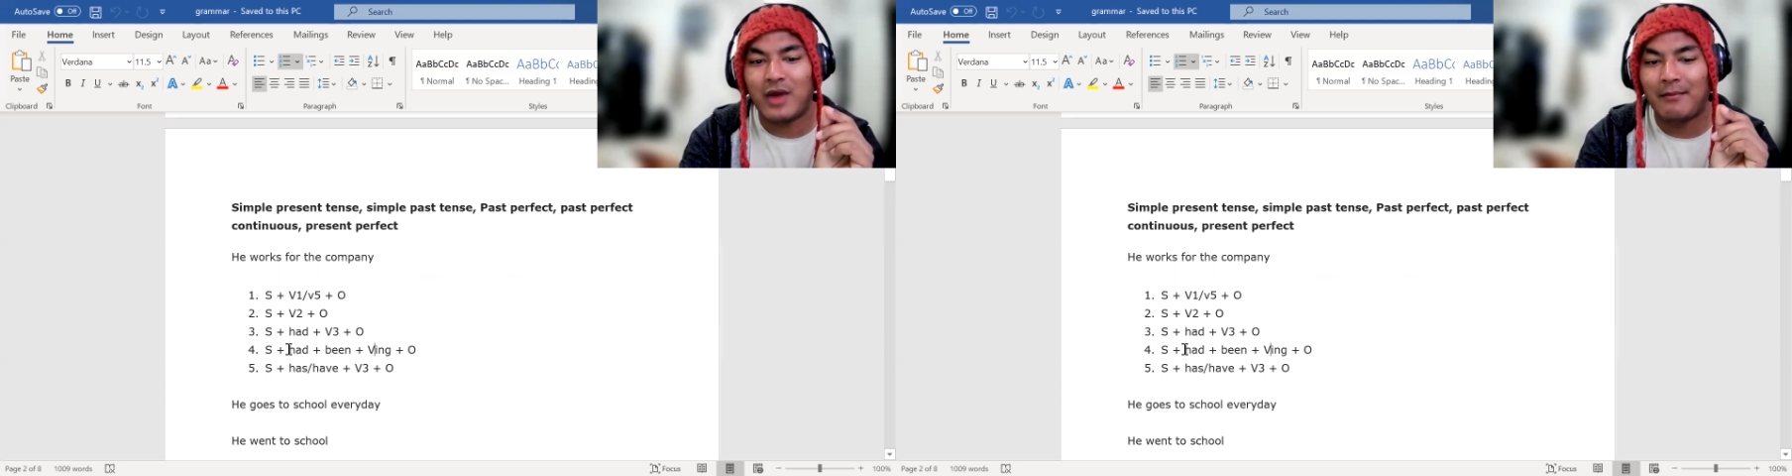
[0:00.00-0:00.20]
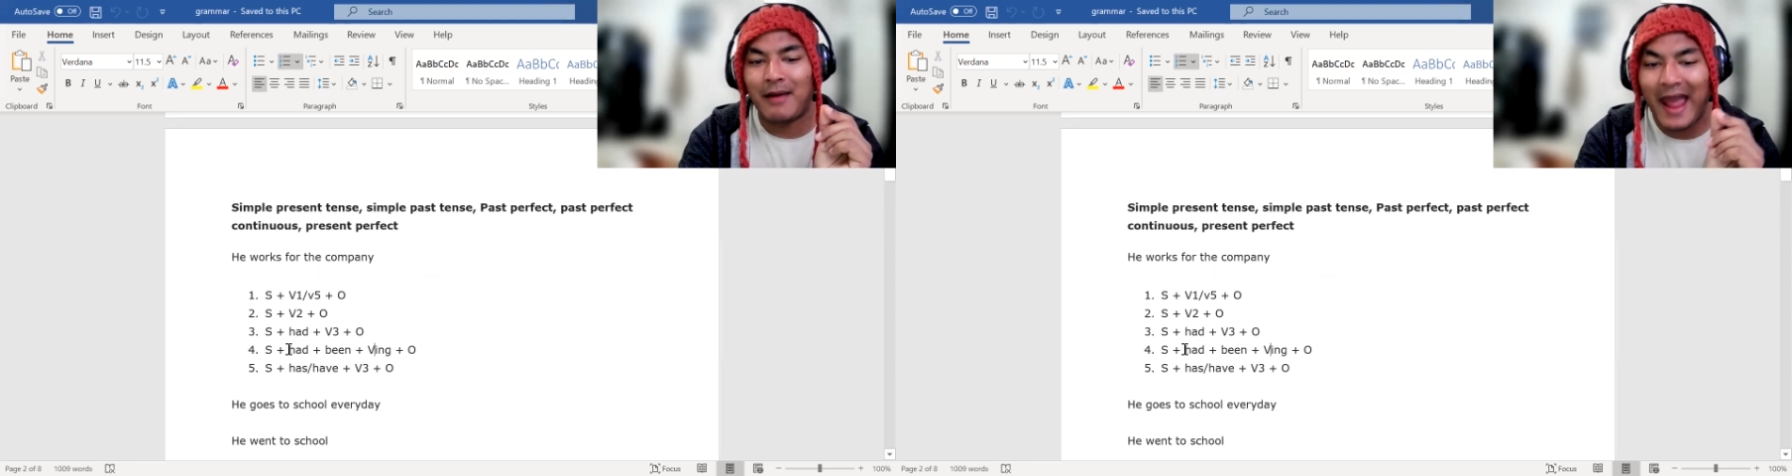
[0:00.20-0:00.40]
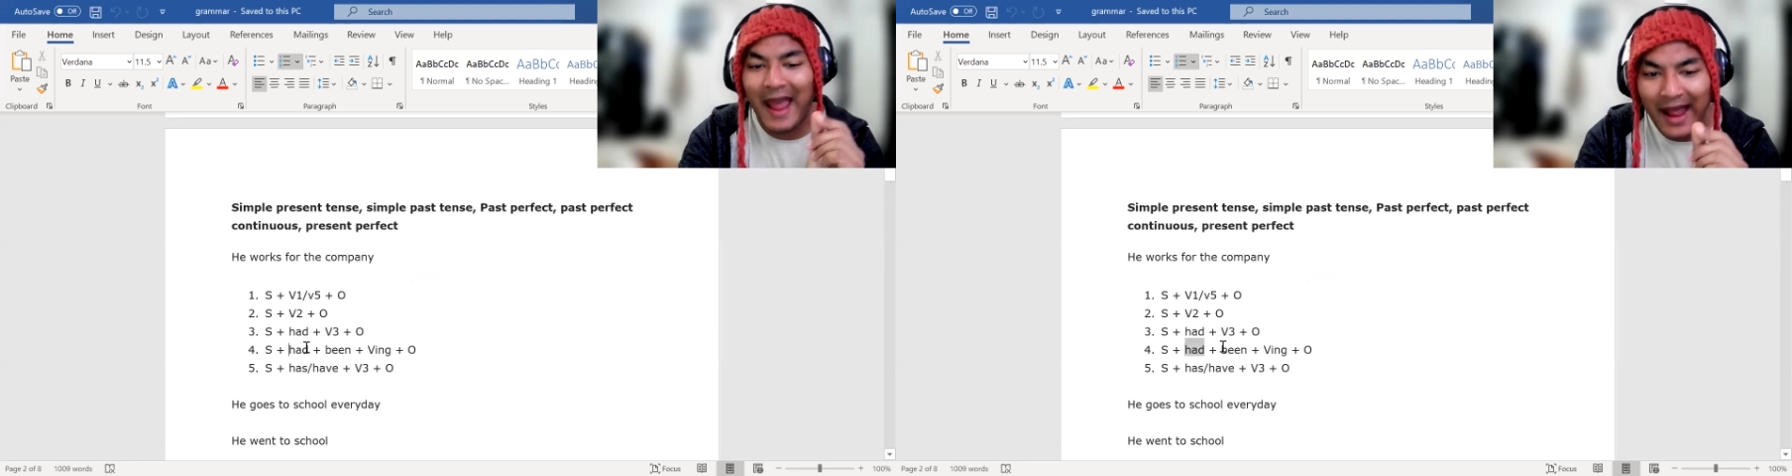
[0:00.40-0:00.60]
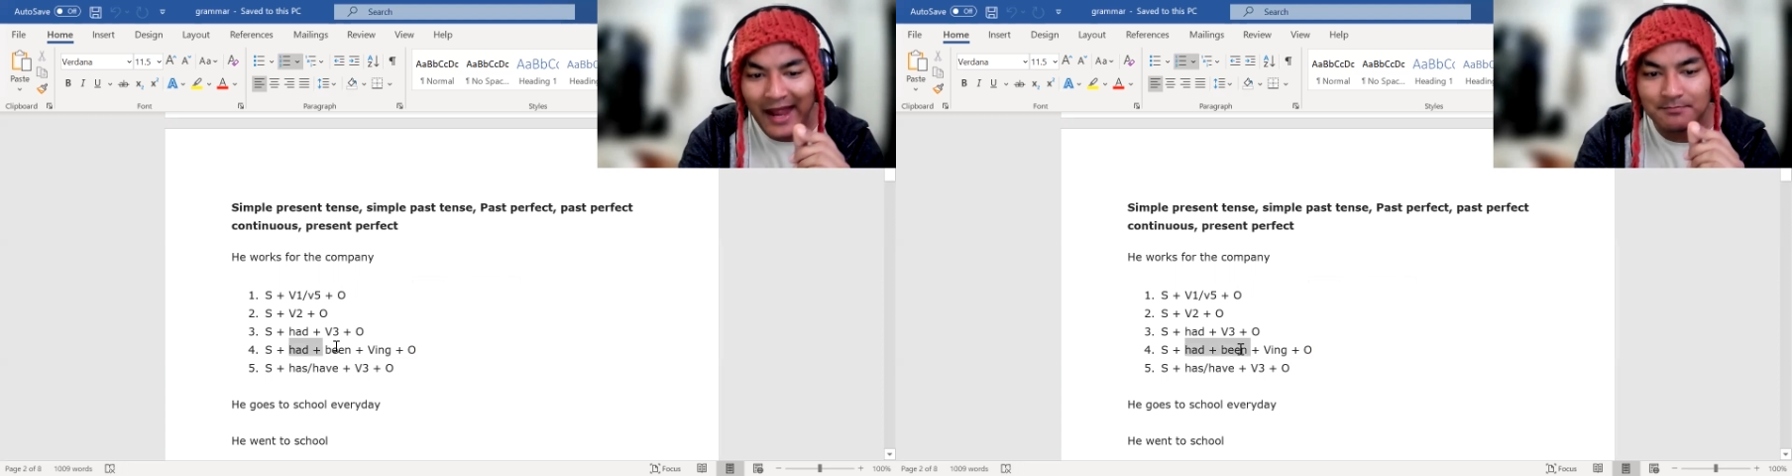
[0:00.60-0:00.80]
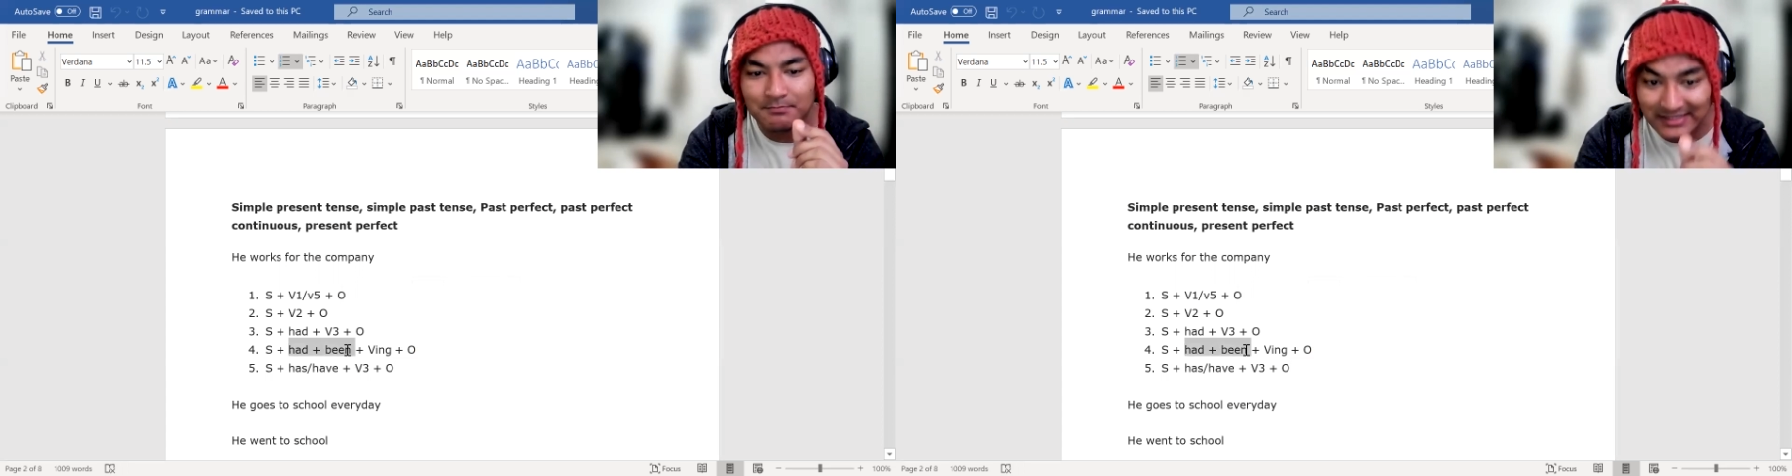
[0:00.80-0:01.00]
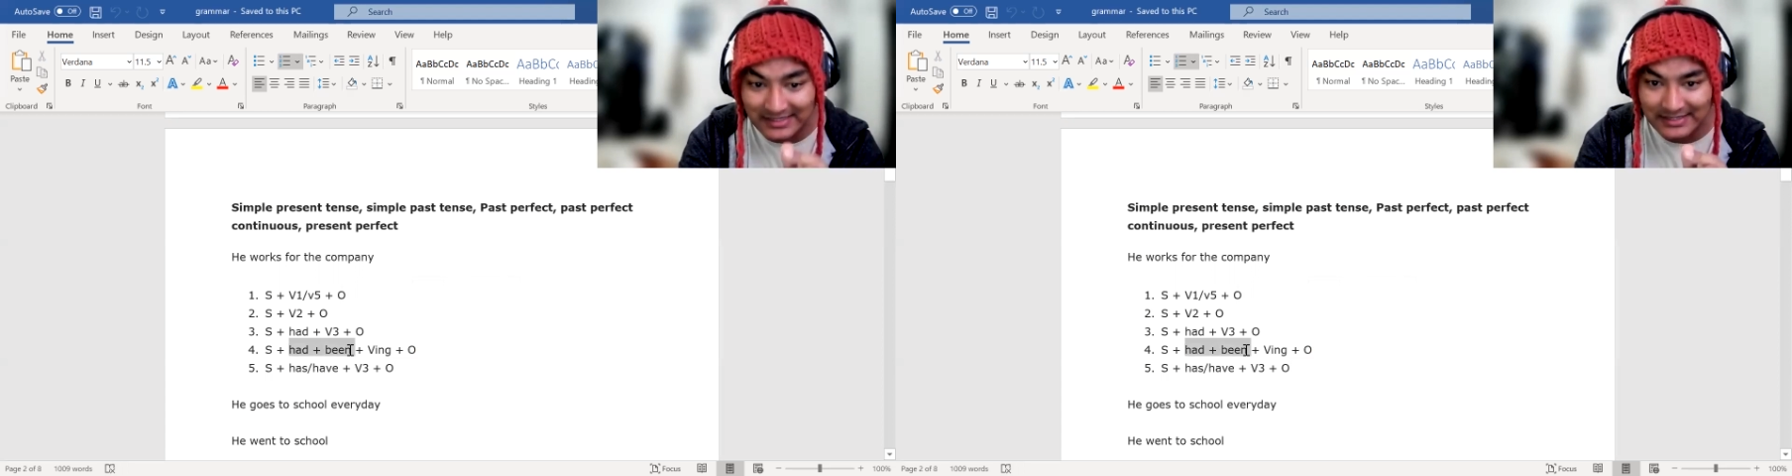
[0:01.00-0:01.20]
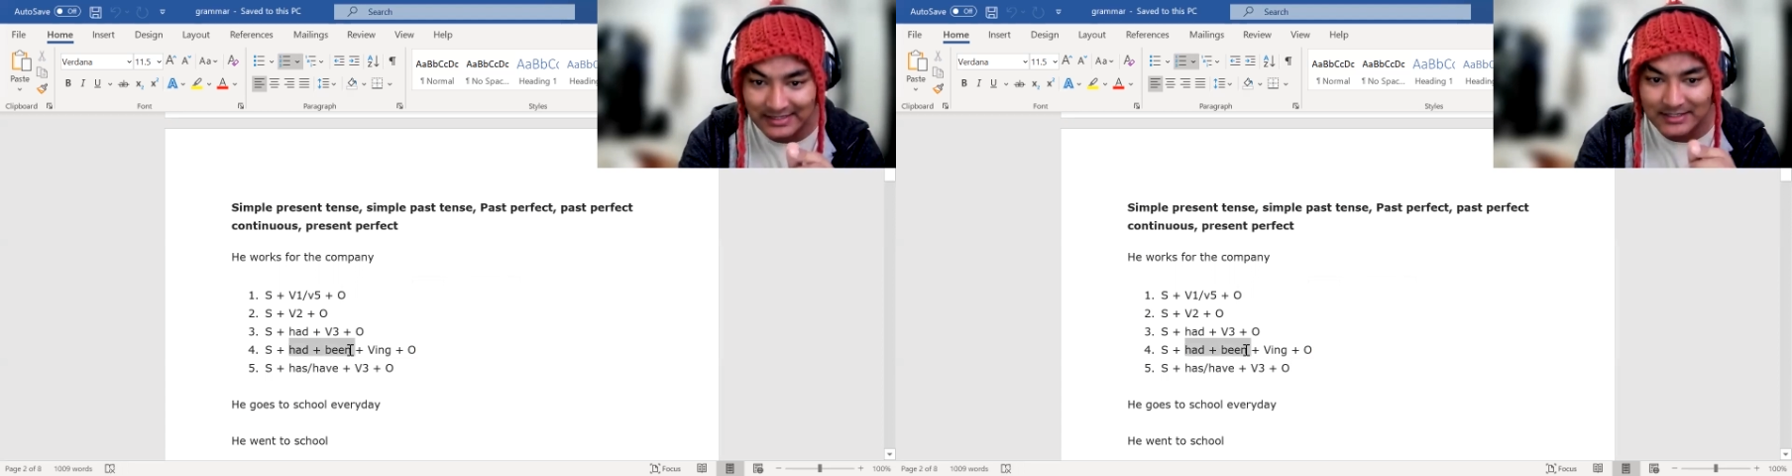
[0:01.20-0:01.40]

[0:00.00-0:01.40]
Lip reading: have had been,